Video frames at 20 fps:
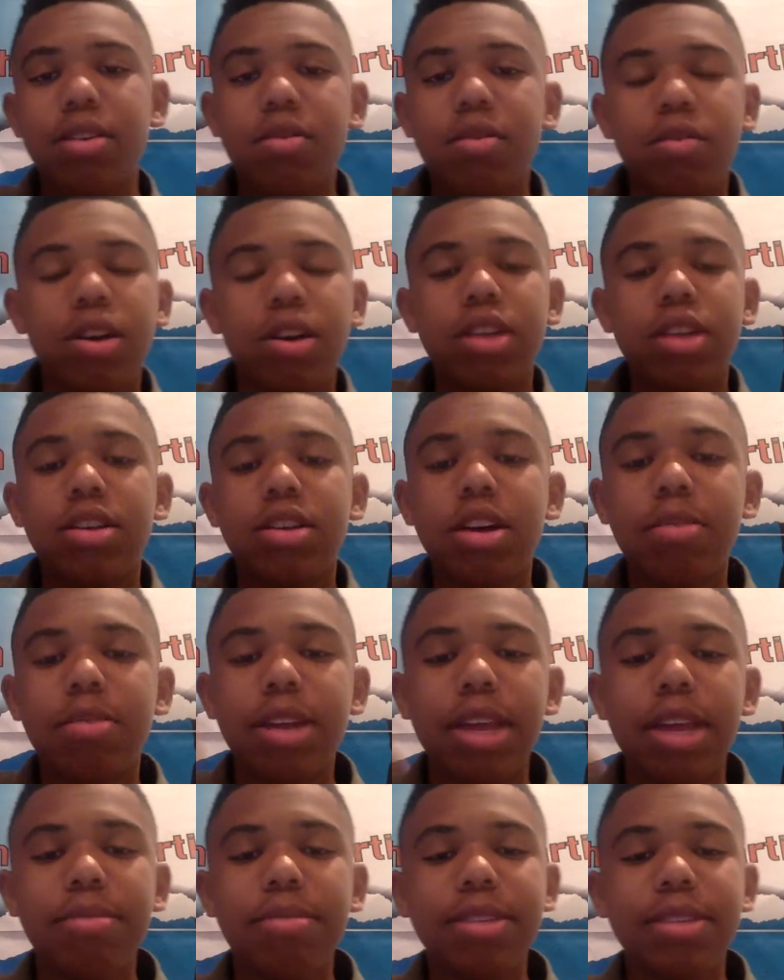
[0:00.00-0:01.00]
We're gonna talk about
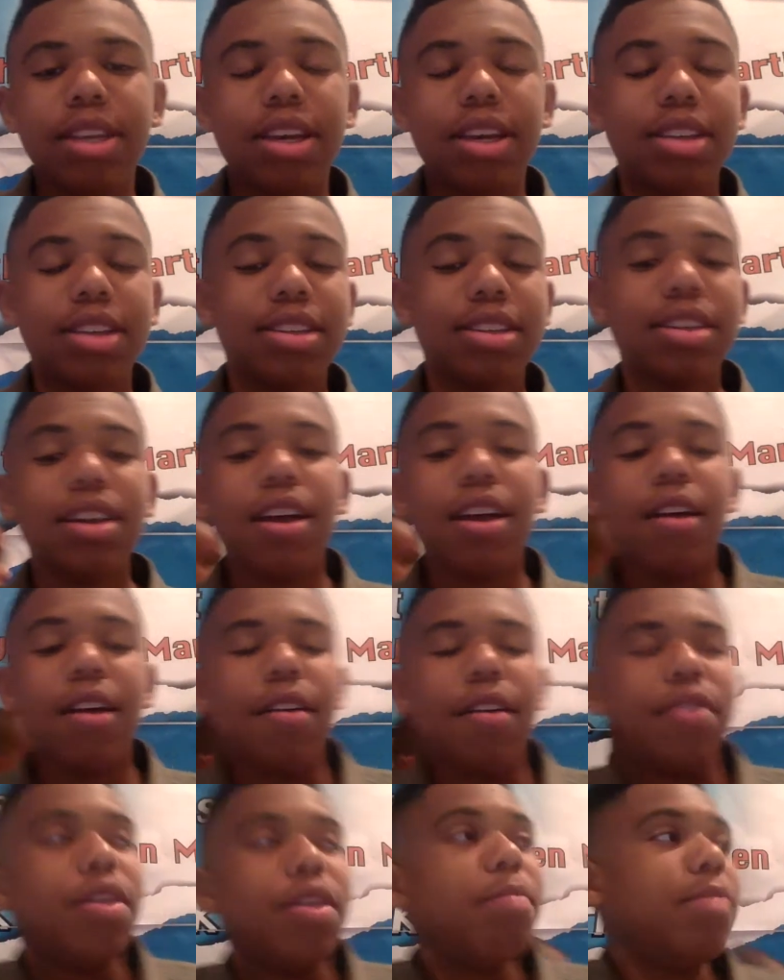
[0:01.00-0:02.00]
apes next.
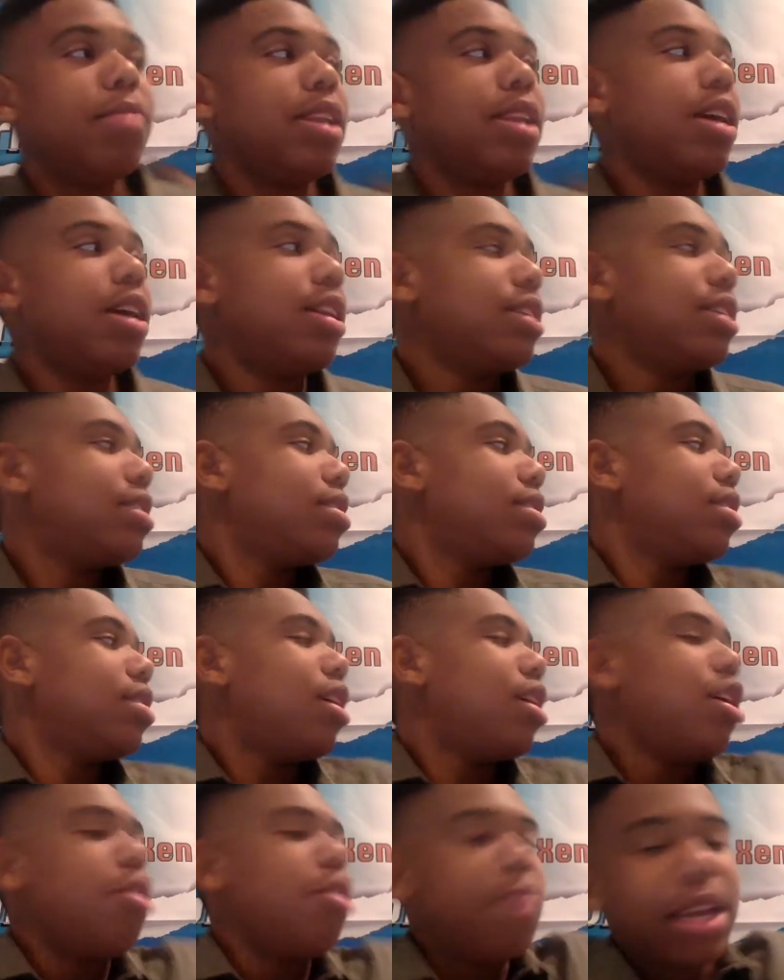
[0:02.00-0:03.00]
Let me, now let's now
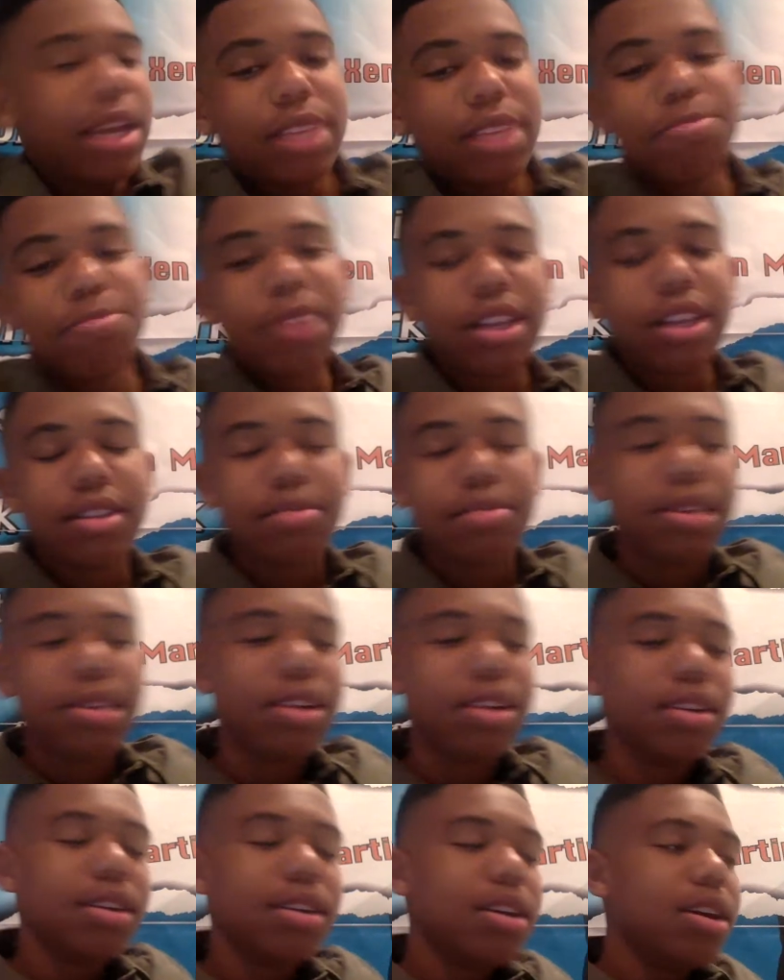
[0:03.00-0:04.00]
help me explain to me.
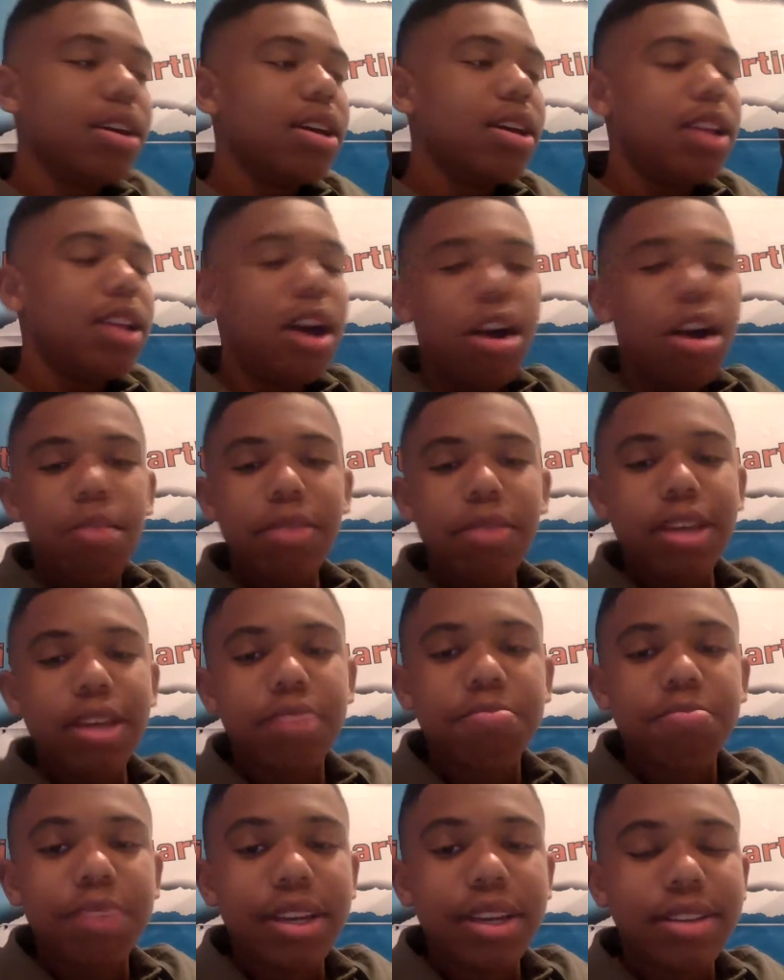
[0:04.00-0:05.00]
Now help me
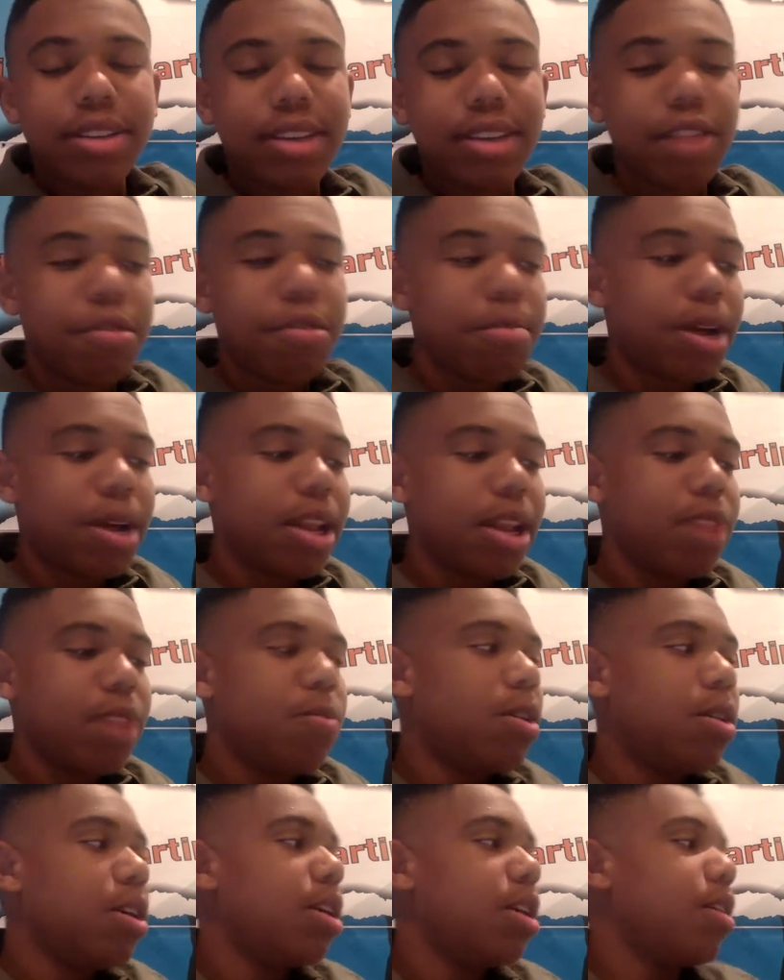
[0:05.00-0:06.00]
explain to everybody
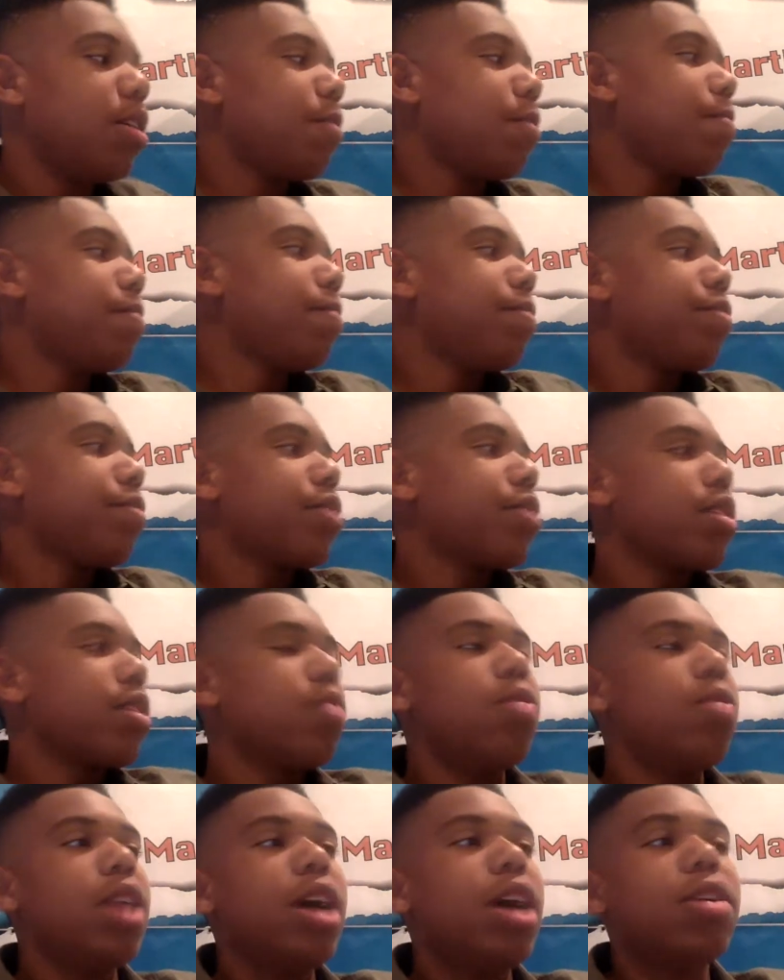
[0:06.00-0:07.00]
what
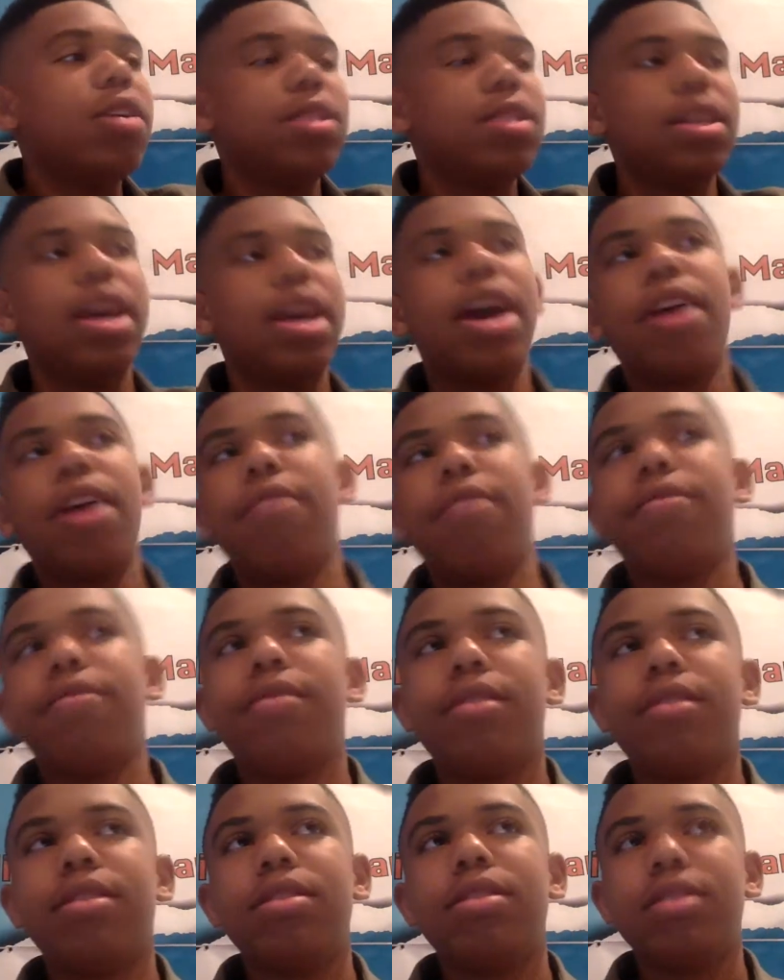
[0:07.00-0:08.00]
what else they have.
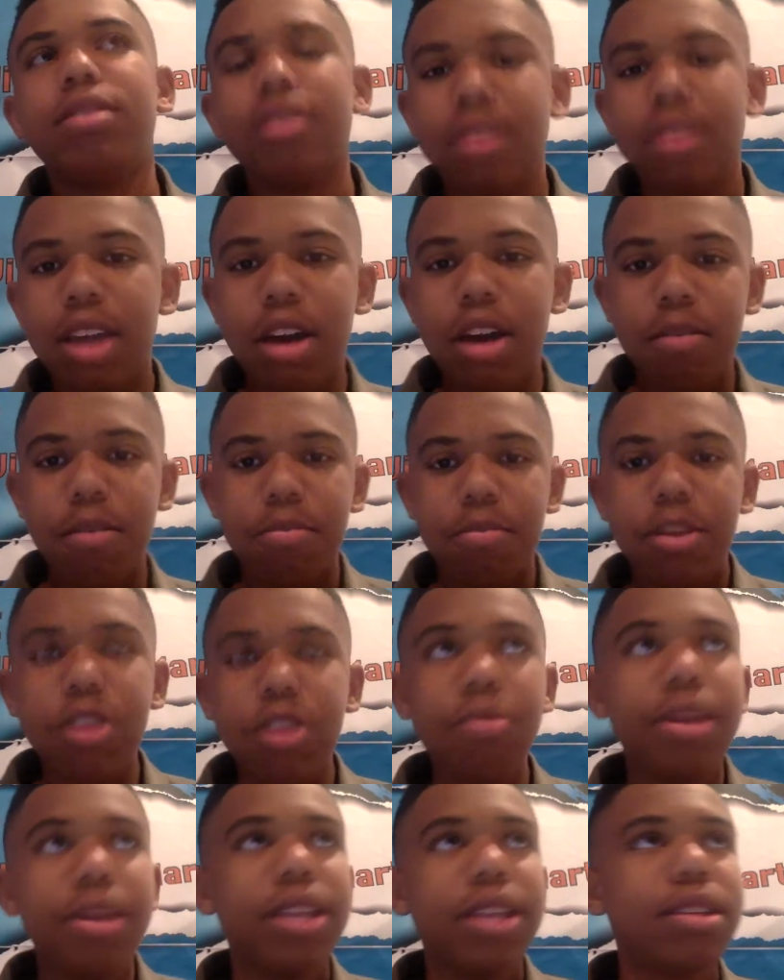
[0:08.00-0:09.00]
Now
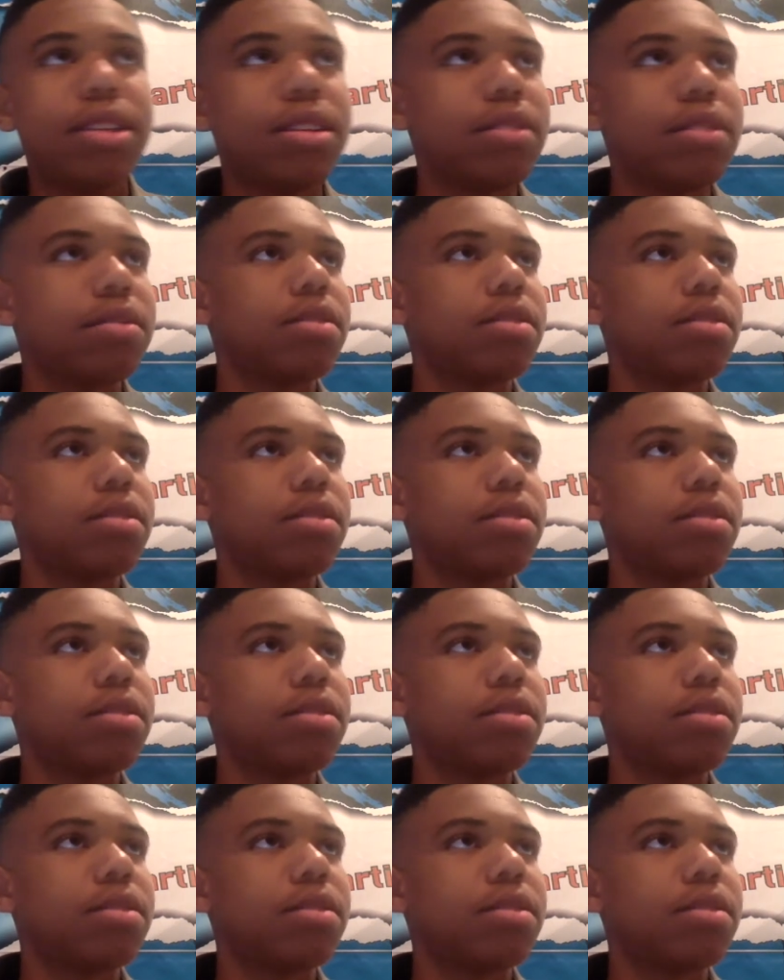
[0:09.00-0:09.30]
humans Gorillas.